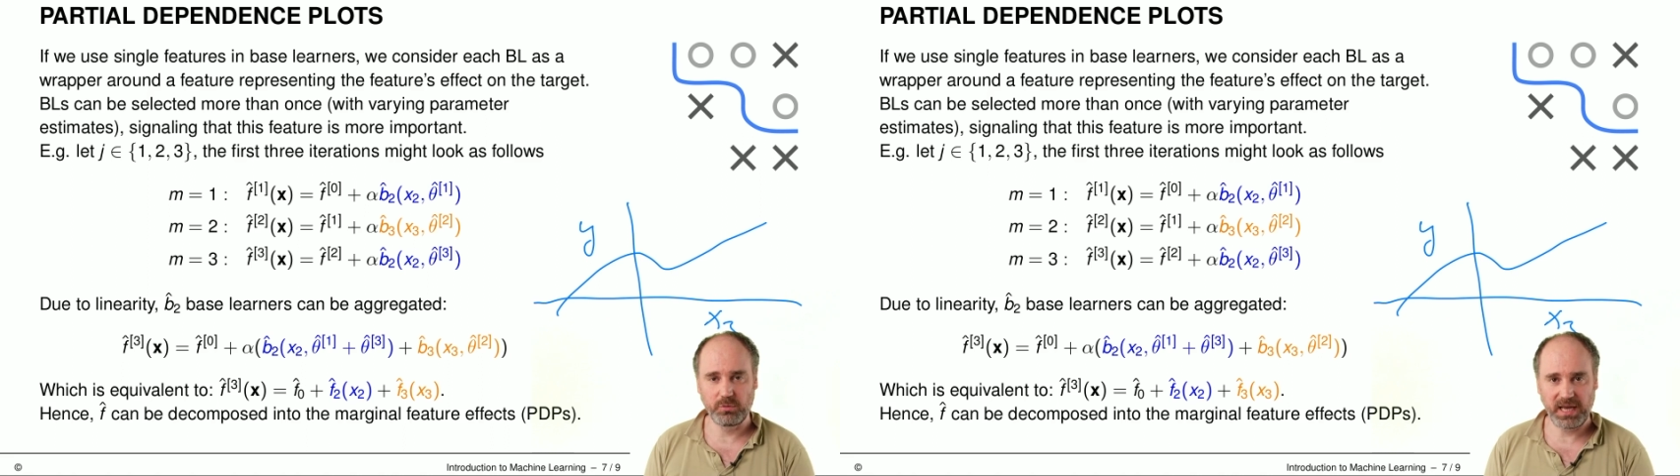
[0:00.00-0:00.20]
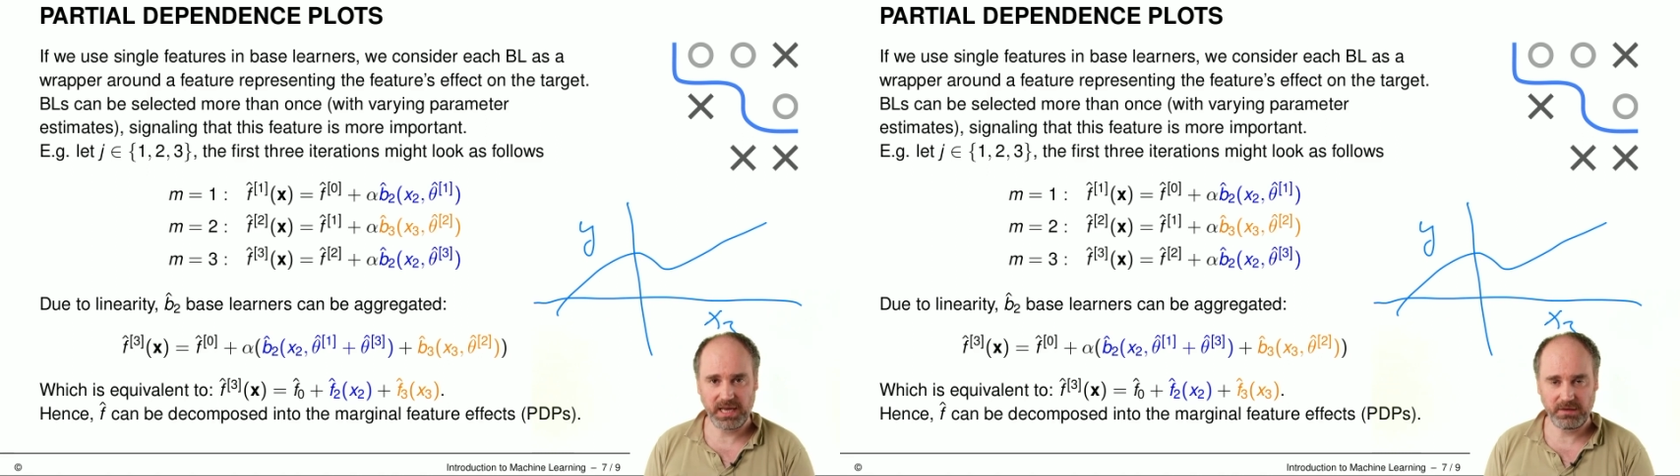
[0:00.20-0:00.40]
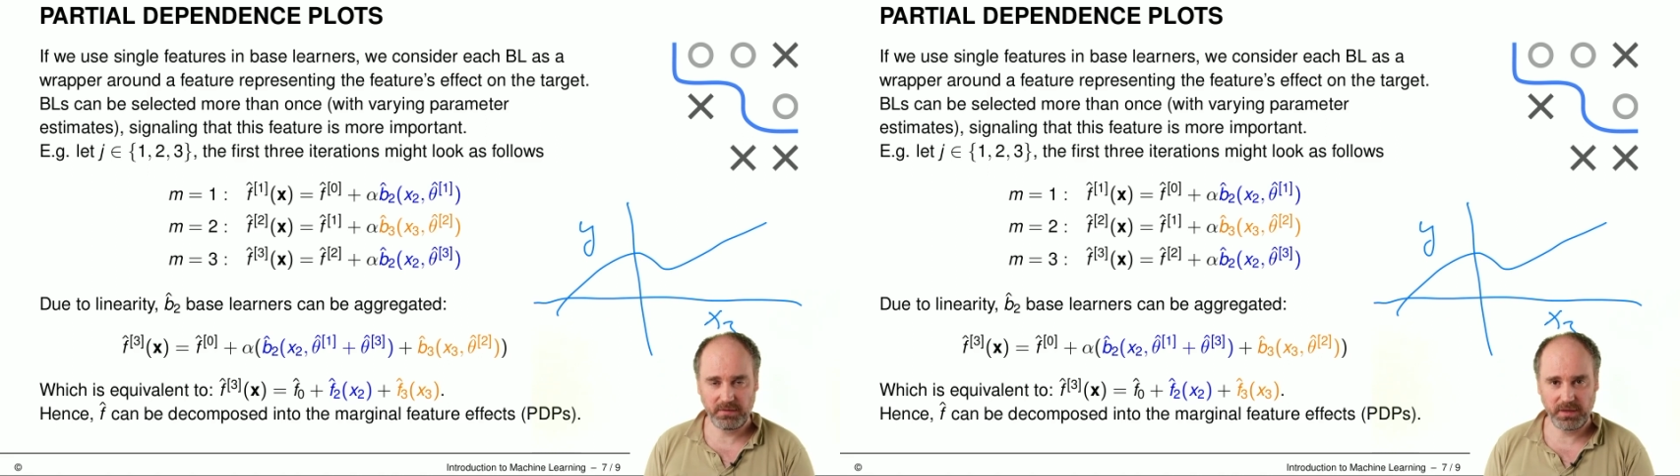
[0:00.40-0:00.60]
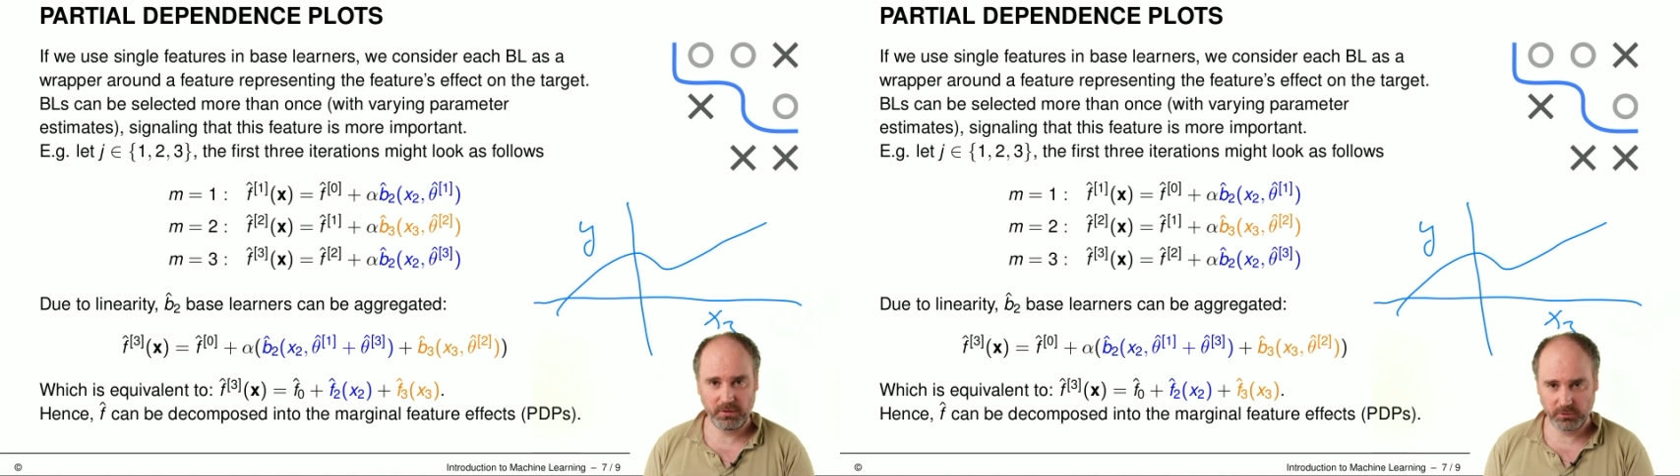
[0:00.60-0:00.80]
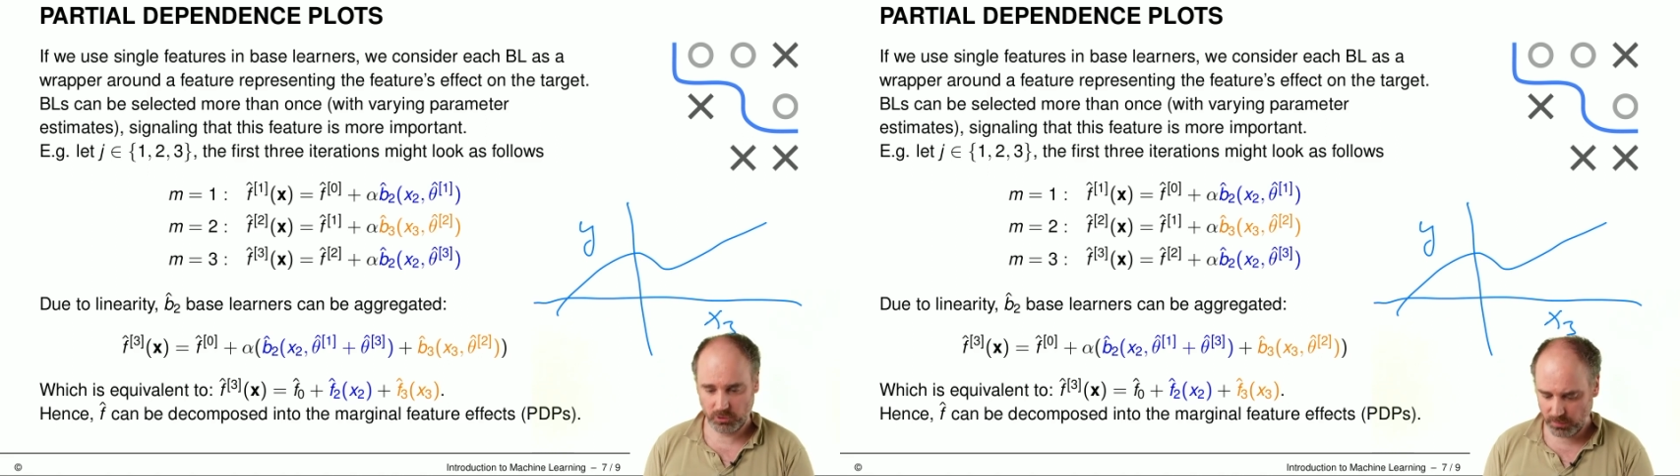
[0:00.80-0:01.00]
anything on
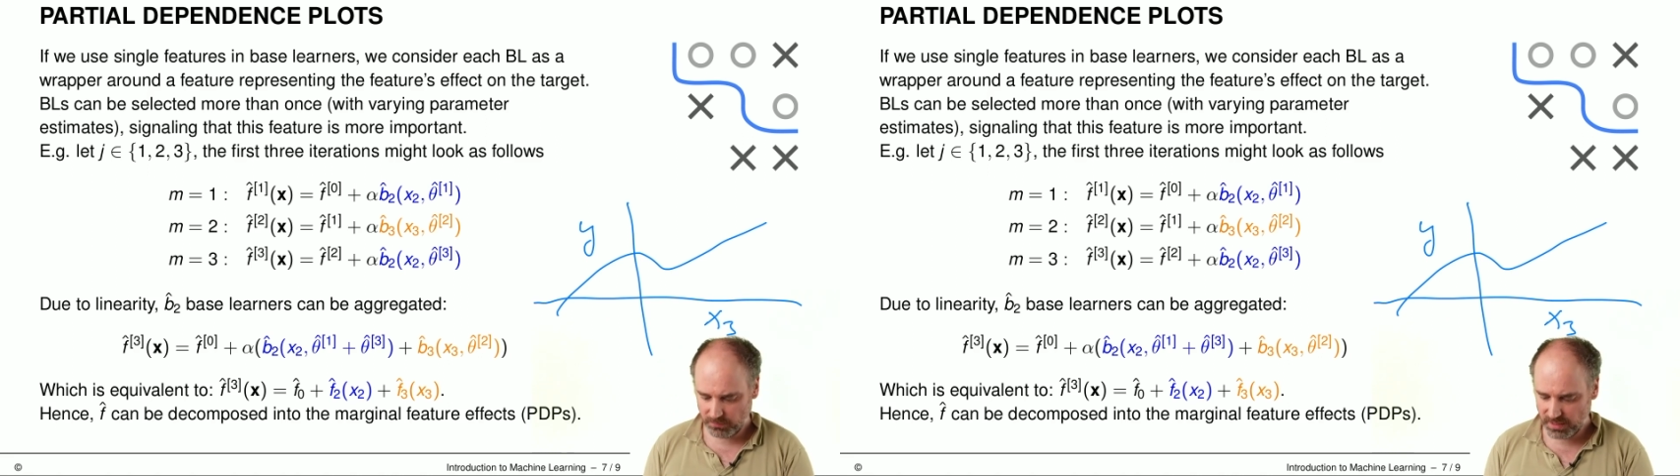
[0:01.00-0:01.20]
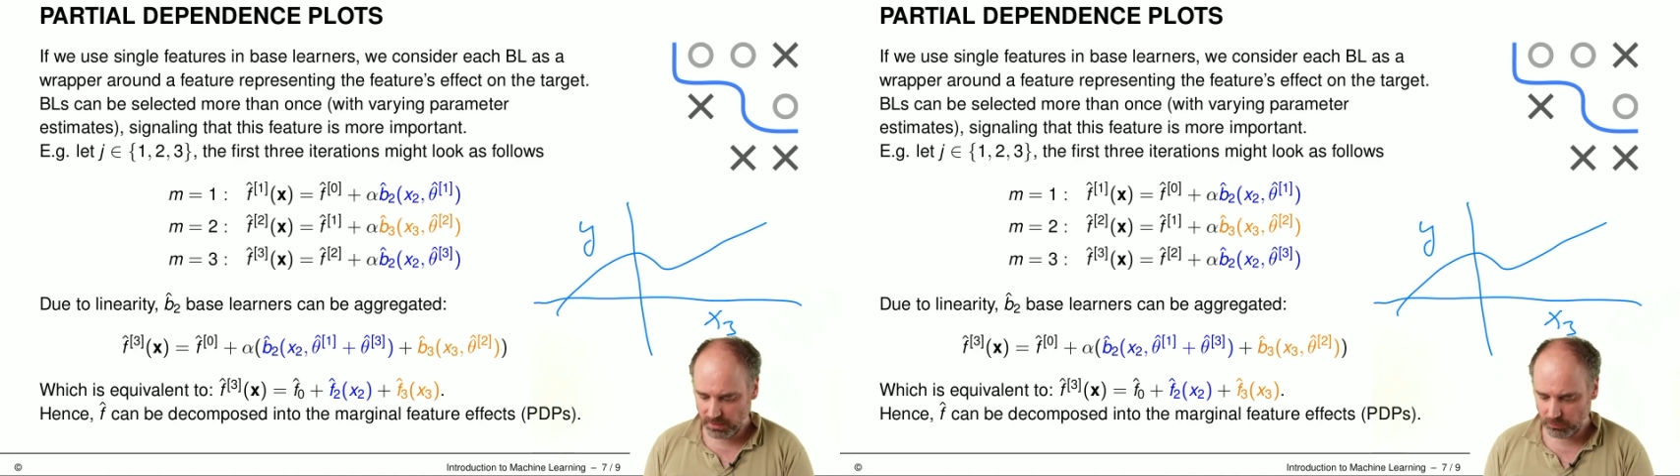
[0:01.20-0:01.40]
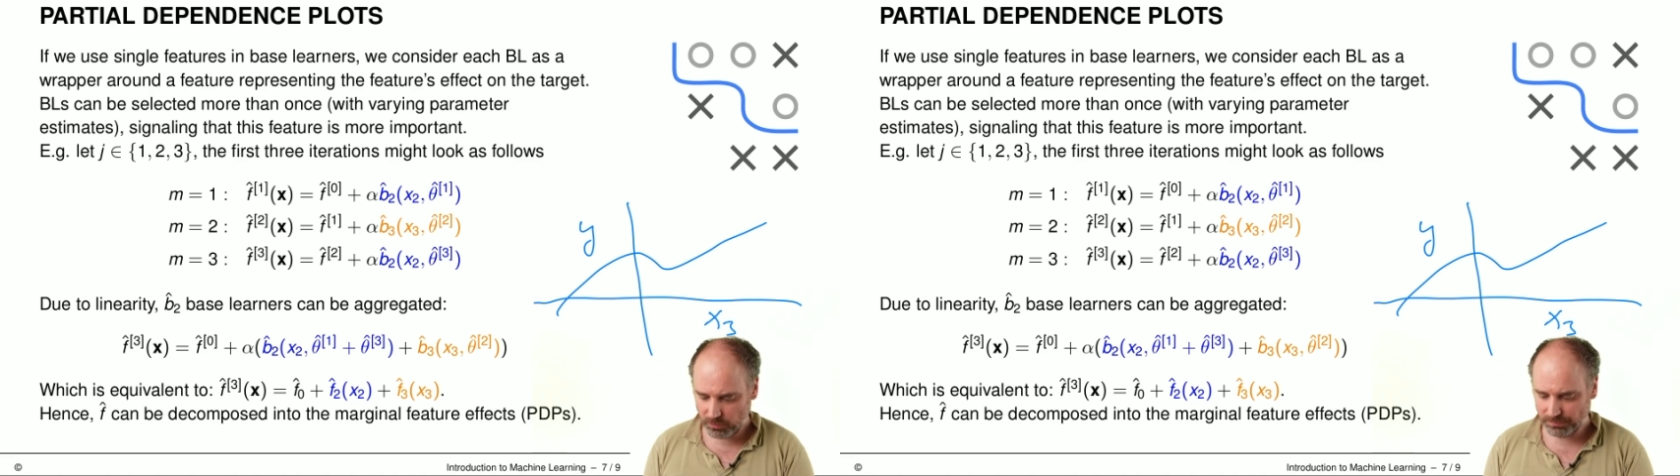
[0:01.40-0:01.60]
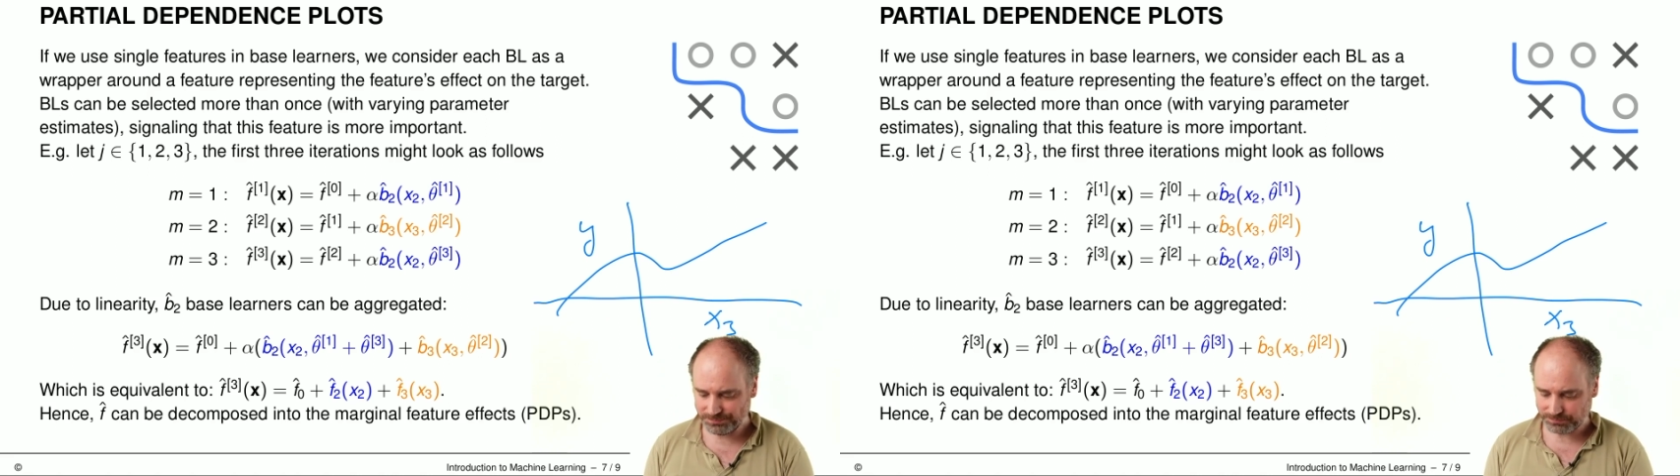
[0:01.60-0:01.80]
top of the algorithm